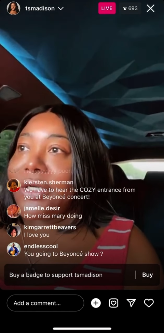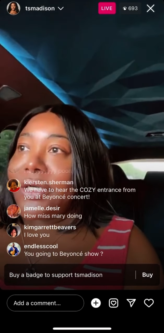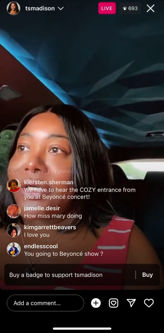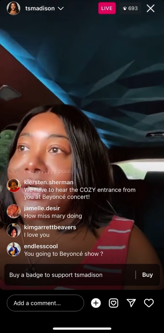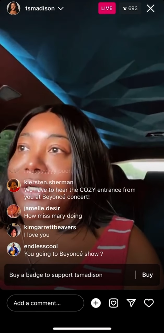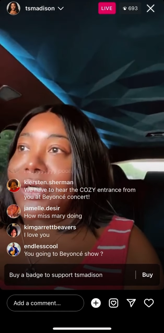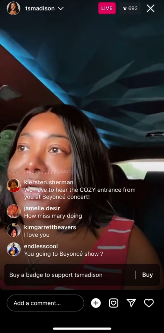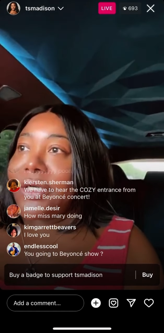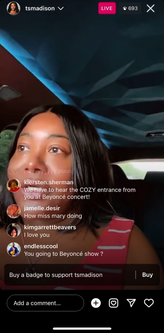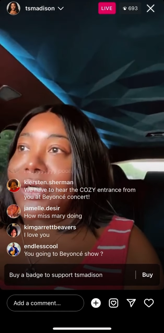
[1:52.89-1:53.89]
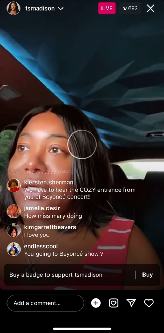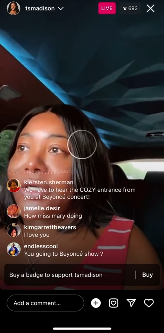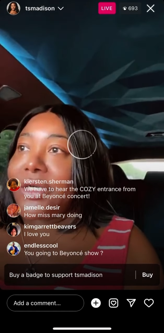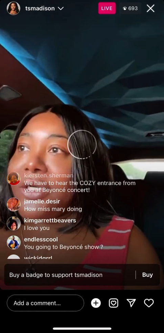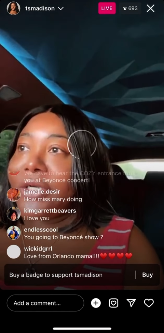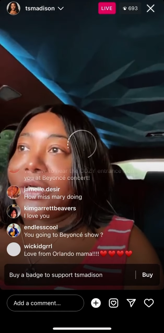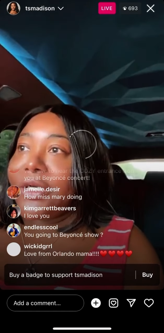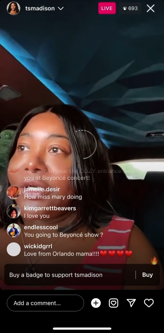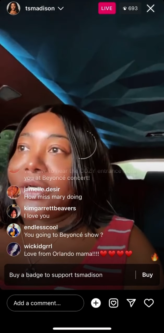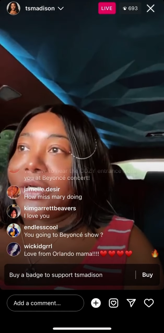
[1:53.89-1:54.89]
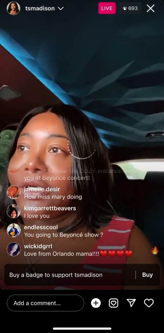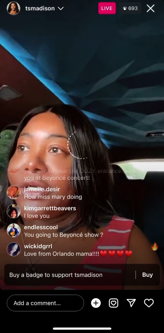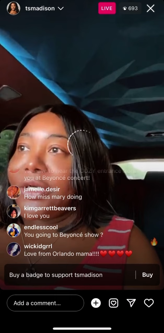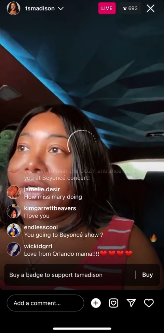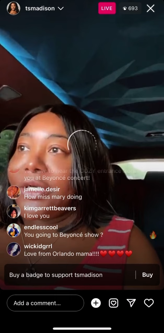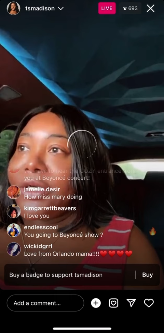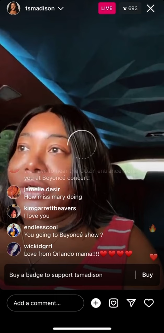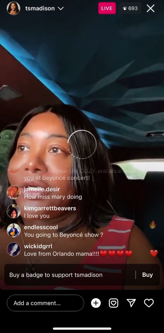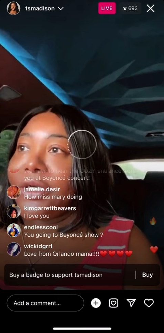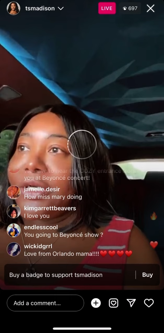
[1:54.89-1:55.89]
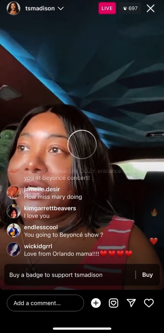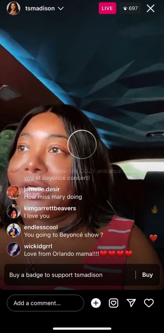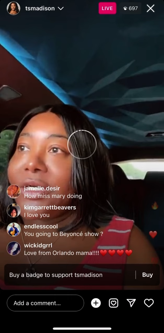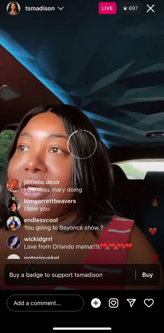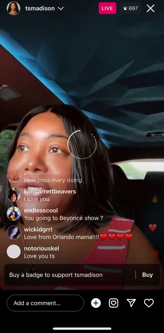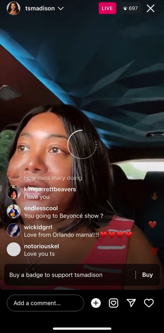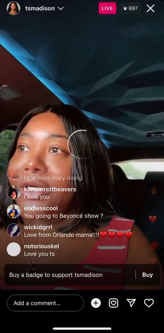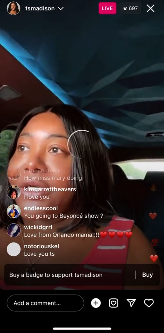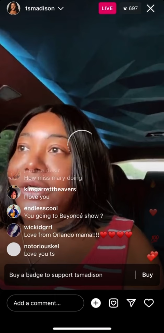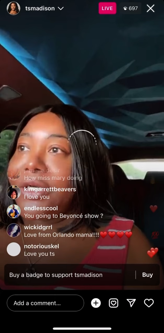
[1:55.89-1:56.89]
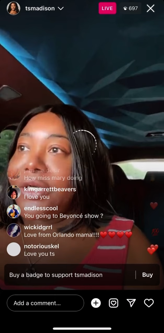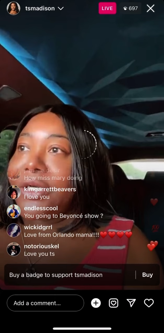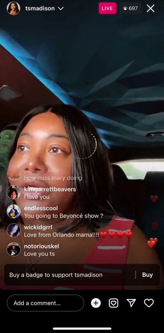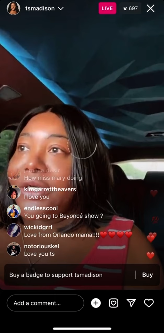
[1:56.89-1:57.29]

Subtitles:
Nothing is said.